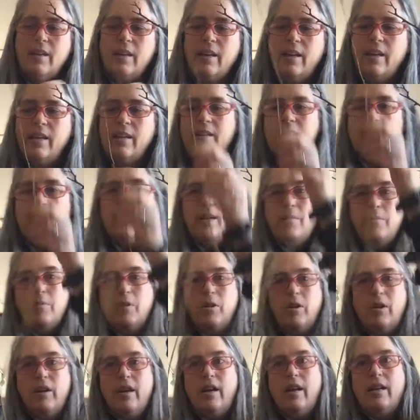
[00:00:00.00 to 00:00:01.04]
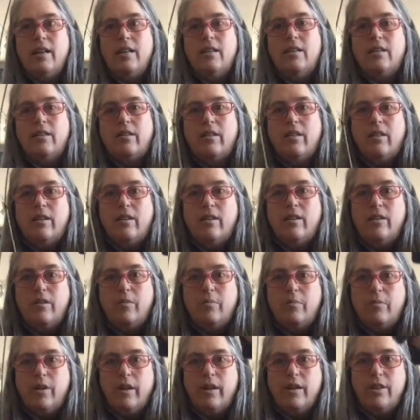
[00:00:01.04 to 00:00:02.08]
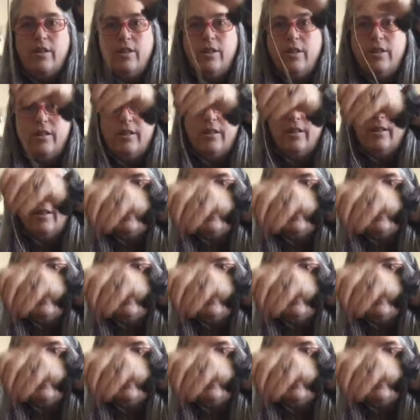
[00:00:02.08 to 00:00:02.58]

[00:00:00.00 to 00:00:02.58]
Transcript: And some are nice long branches.